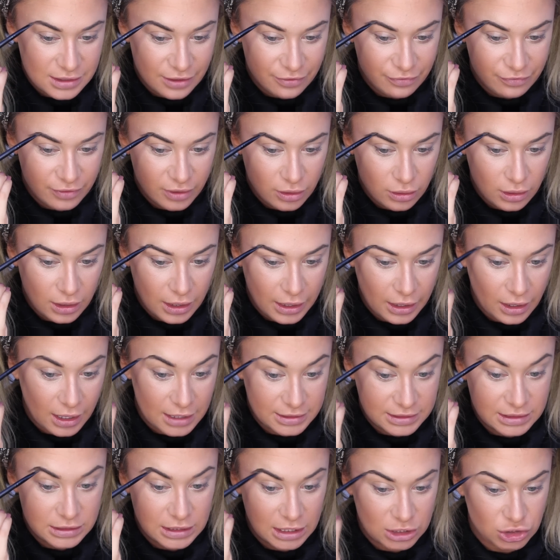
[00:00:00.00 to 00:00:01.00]
I feel like I
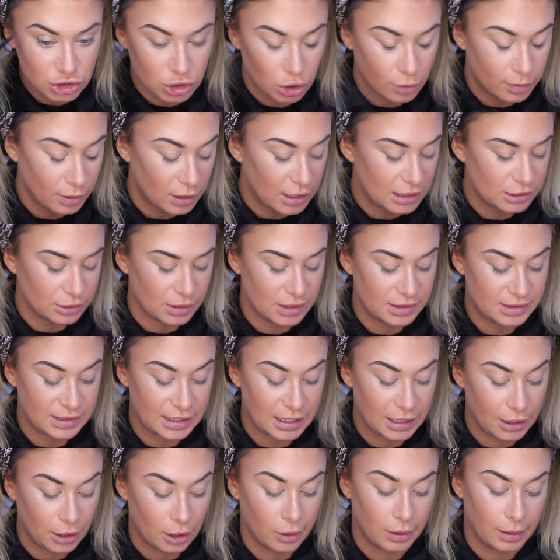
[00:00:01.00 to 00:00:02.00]
did actually reply to her and
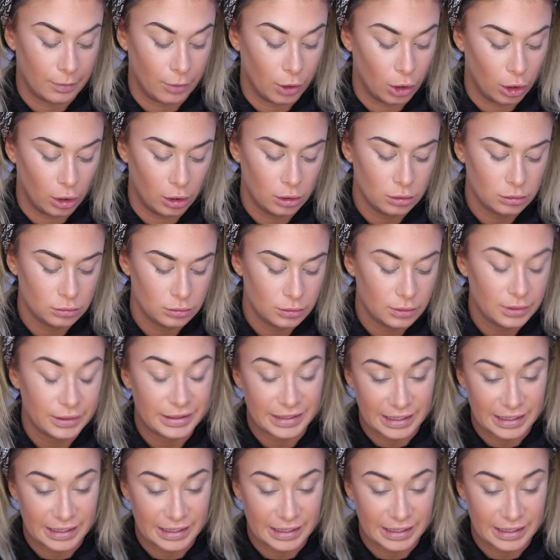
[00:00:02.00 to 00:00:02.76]
say, no, I'm not.